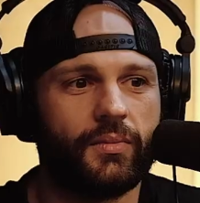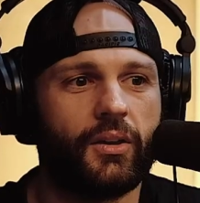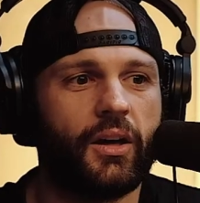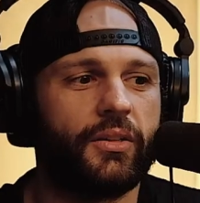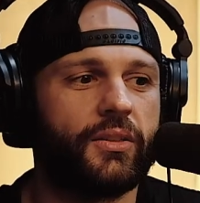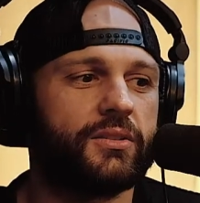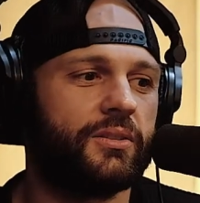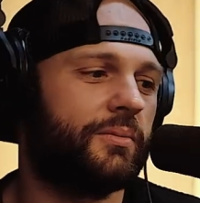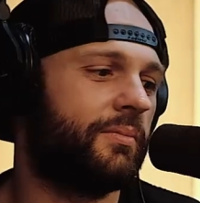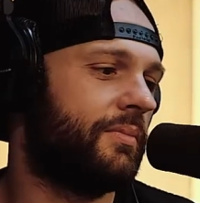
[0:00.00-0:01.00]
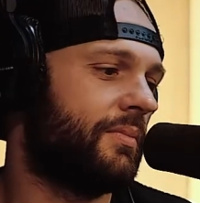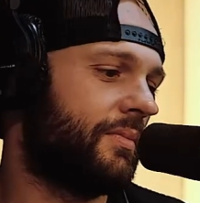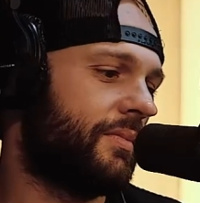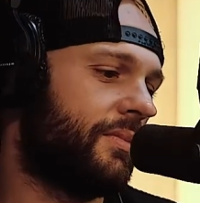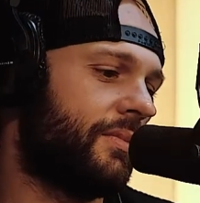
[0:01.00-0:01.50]
I think there's a
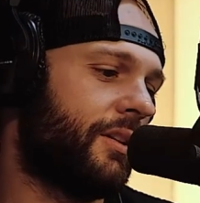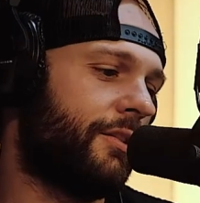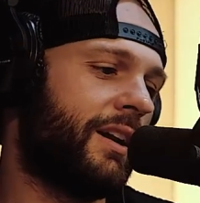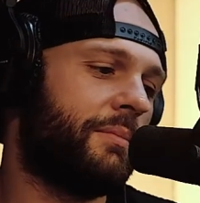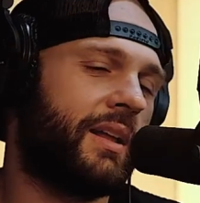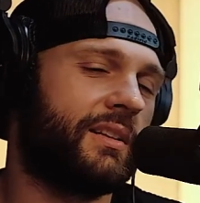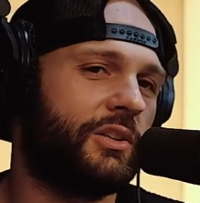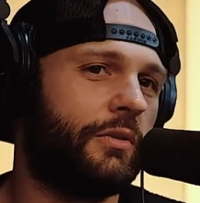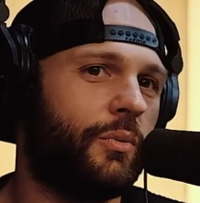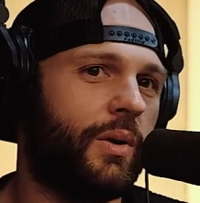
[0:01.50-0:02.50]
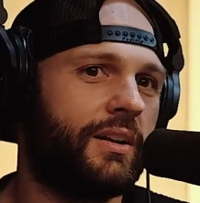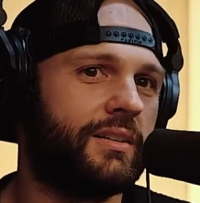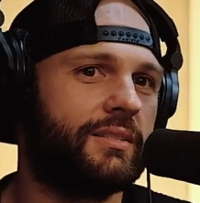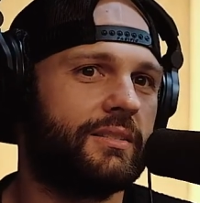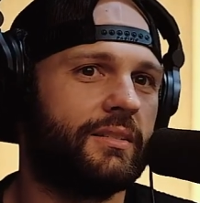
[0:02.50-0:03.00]
great amount of
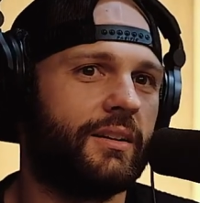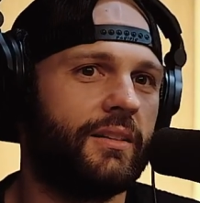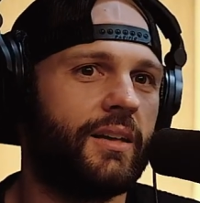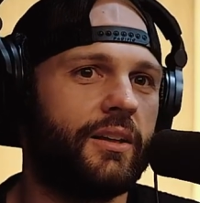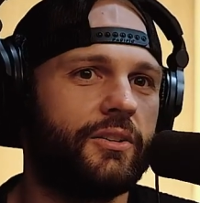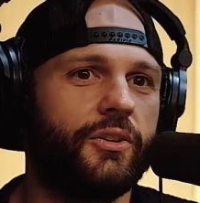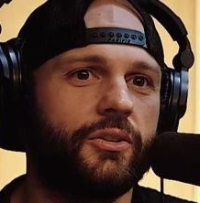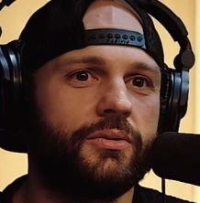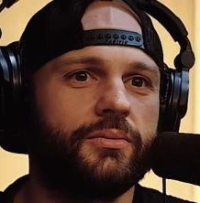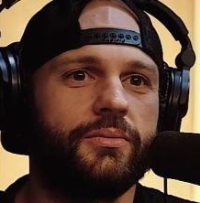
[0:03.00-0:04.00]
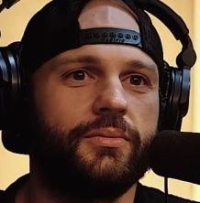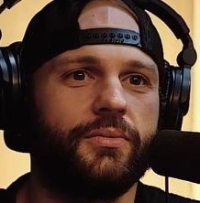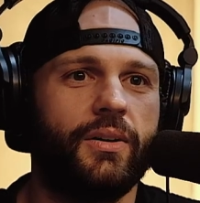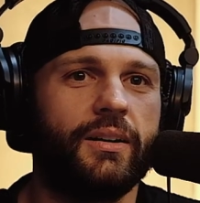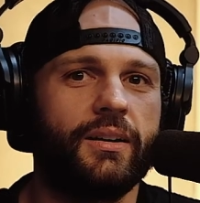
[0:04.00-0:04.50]
self-awareness in that,
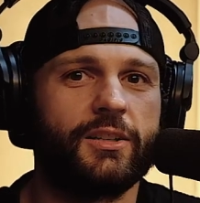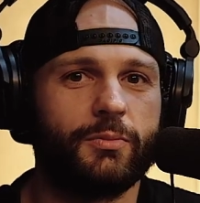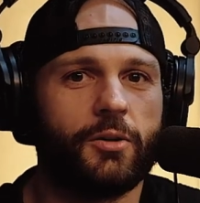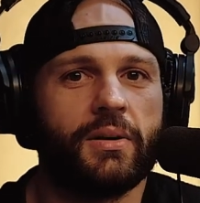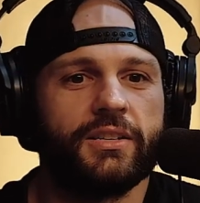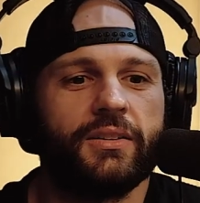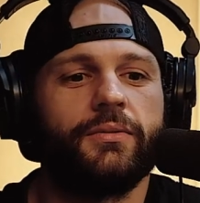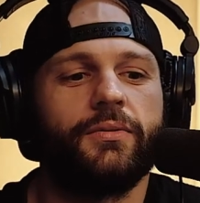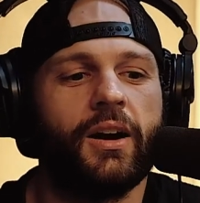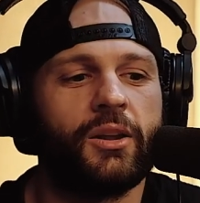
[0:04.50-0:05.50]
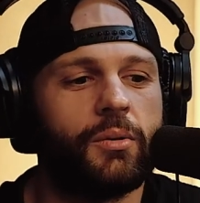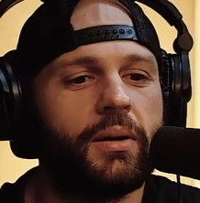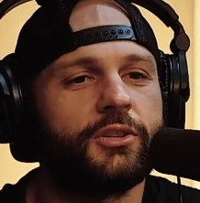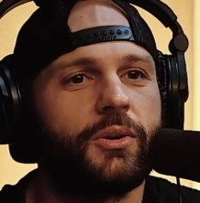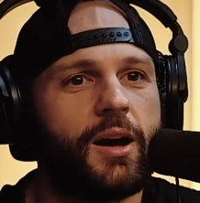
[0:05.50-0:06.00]
experimenting, finding what
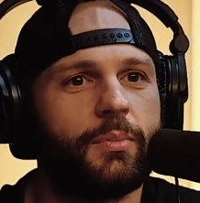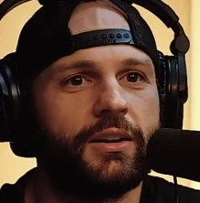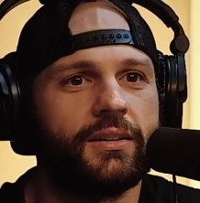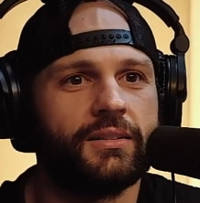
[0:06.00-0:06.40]
makes you happy.